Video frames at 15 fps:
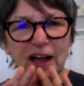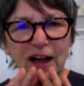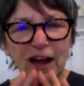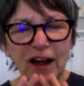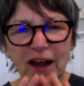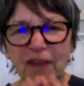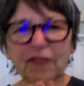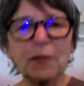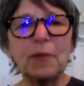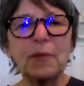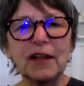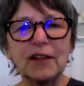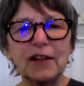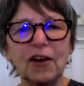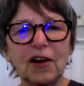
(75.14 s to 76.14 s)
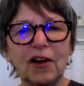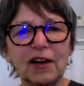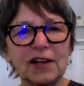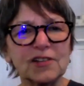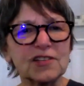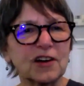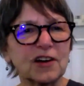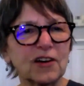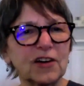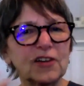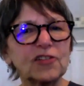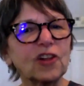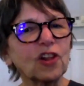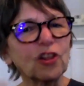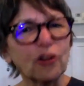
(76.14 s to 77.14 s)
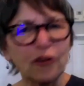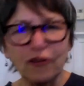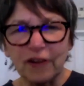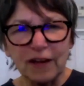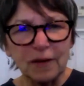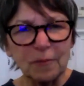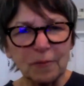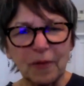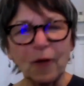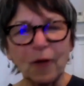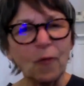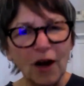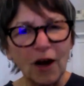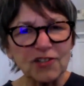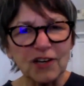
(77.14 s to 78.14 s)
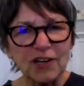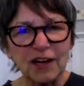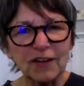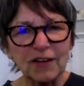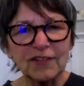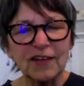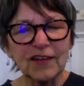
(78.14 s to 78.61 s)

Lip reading: Everybody in the audience started to learn it by watching us,